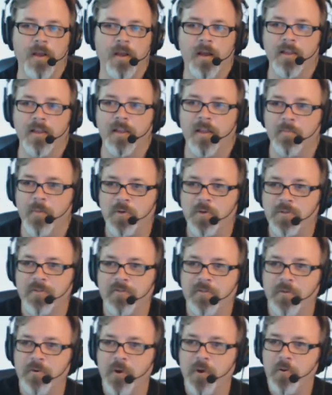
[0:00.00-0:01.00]
I think most
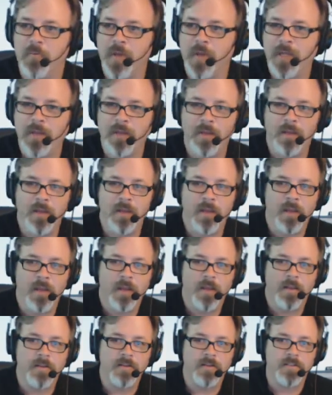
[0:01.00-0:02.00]
of you know me.
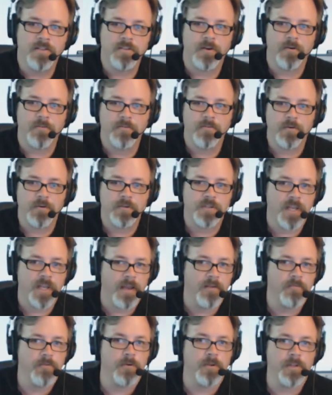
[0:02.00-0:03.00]
This is our first
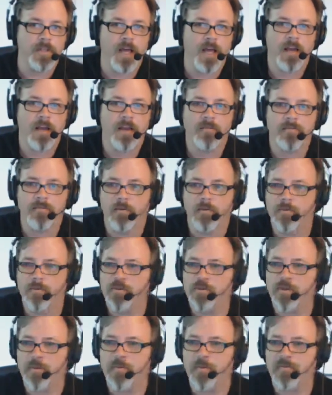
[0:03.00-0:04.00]
ever live
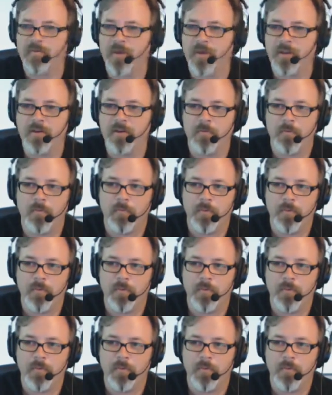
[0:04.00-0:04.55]
Ustream event